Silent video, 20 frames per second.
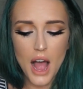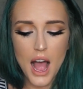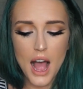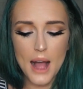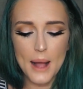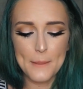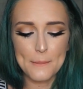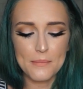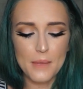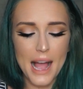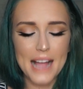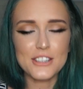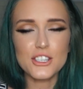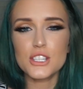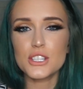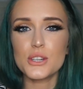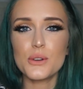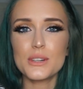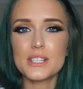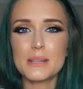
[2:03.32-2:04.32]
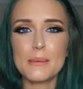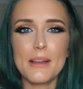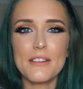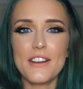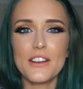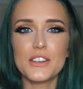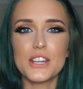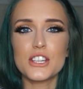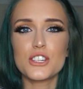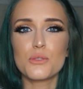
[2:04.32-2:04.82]
I just noticed that my
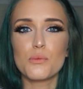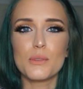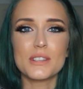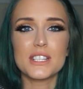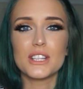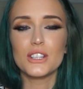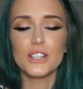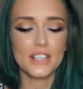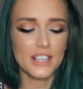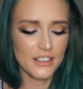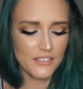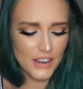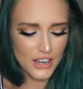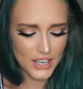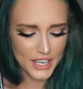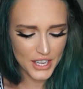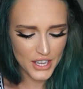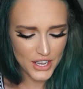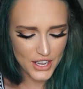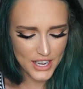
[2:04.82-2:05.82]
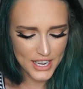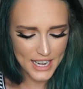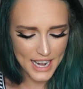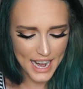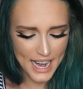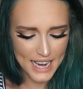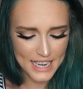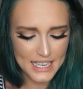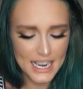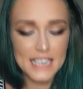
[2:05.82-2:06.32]
foundation wasn't looking very good
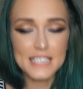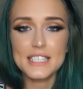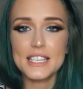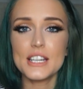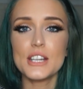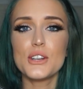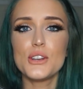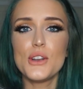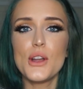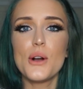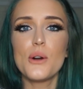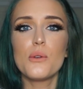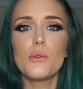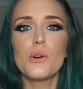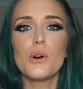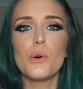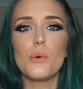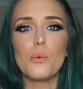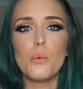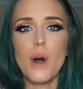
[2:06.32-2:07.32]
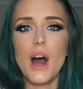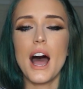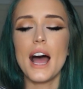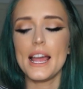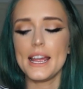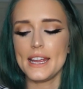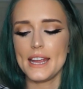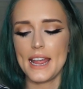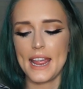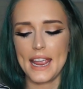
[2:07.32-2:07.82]
and I didn't know
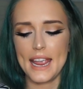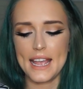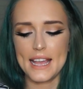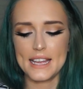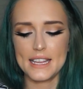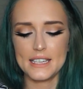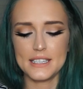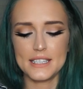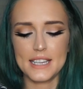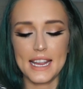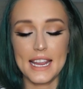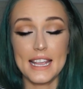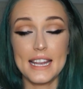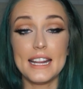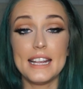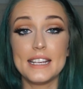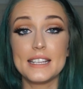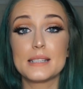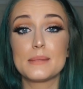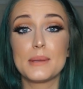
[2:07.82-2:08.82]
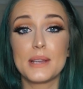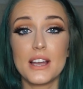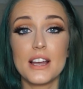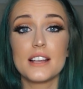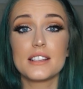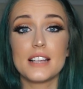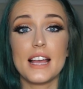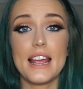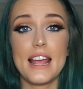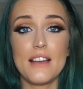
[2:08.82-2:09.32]
why. And it is
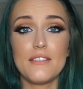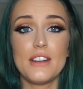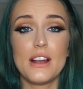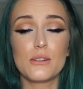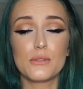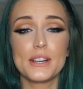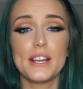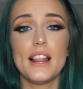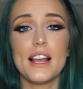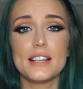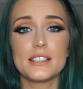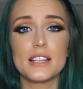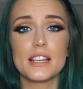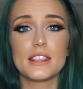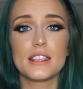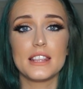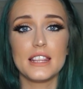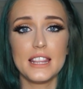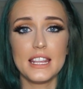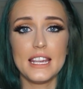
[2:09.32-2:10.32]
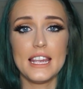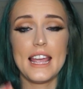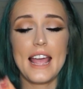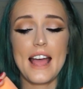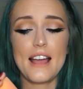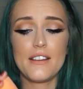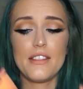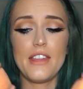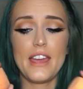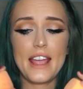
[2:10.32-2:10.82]
because I have now realized that they
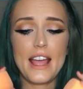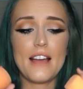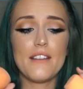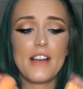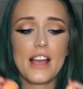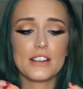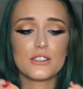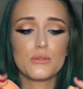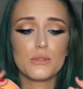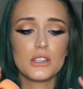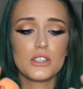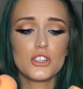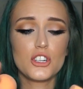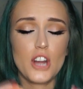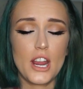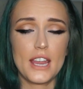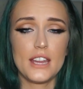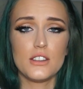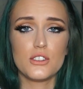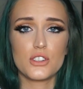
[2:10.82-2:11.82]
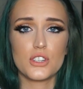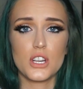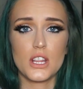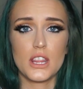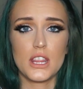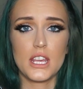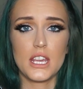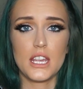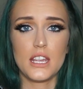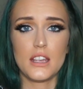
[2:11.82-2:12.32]
have actually
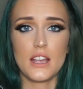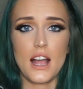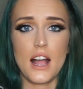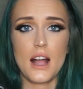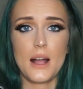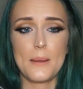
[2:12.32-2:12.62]
changed the,